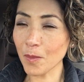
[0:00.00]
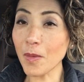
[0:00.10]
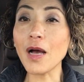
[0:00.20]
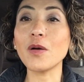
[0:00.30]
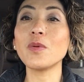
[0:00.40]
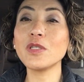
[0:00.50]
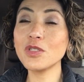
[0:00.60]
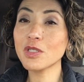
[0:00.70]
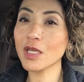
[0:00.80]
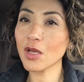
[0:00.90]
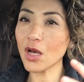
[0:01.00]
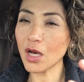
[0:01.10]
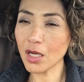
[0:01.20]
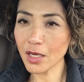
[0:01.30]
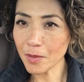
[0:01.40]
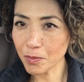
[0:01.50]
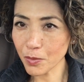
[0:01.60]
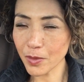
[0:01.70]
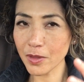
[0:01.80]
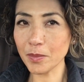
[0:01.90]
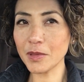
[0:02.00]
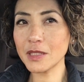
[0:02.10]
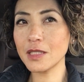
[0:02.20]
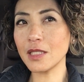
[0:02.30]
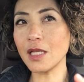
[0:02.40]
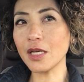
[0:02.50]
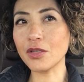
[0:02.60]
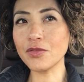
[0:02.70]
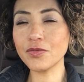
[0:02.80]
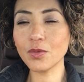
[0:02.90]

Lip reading: But when you're caught up with the busy life,